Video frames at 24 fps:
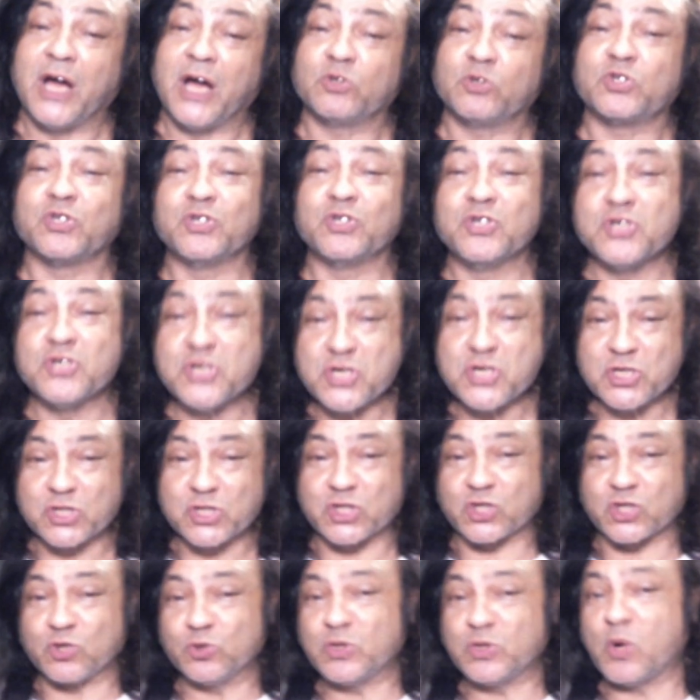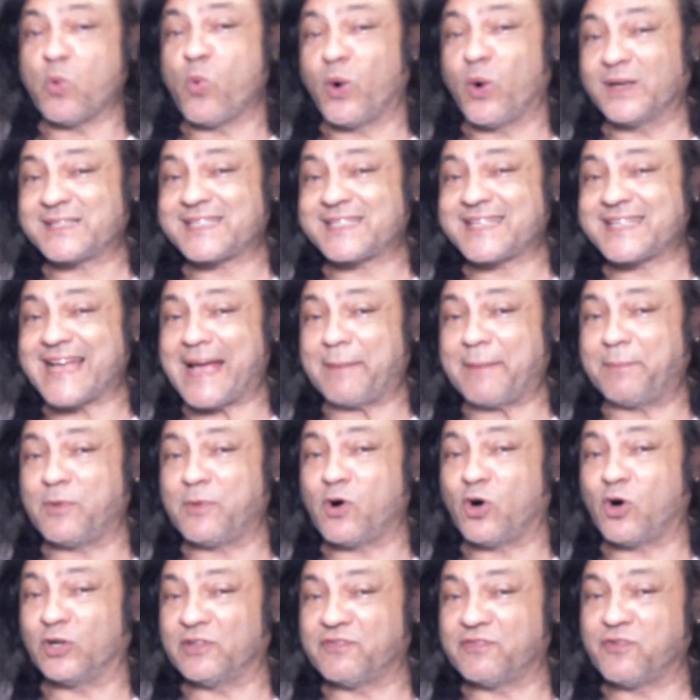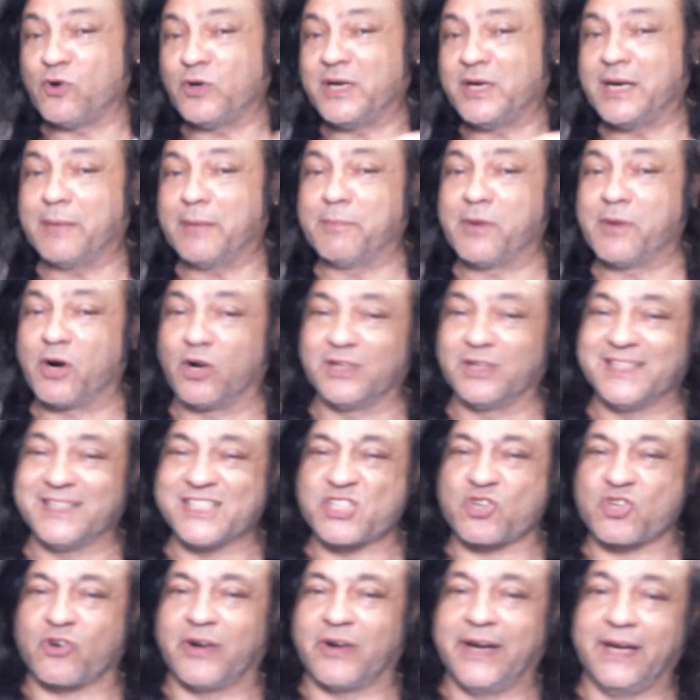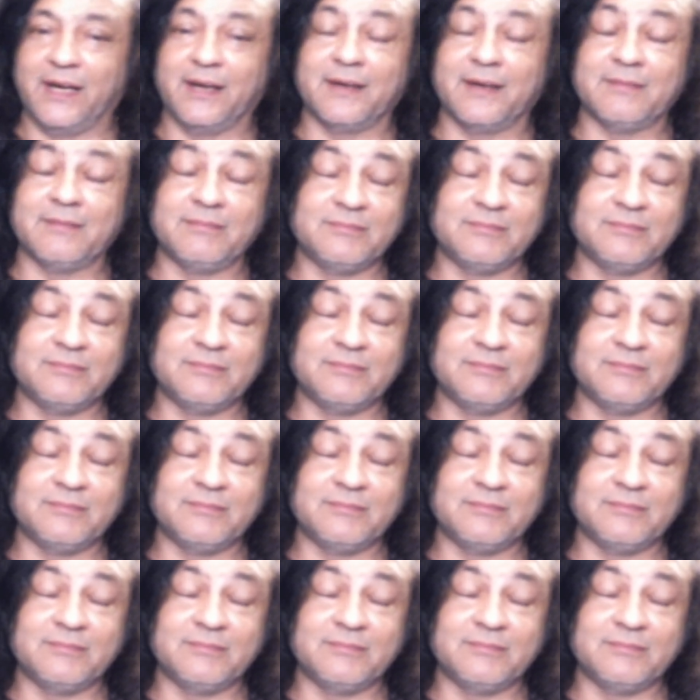out through the WhatsApp or the phone number on the screen.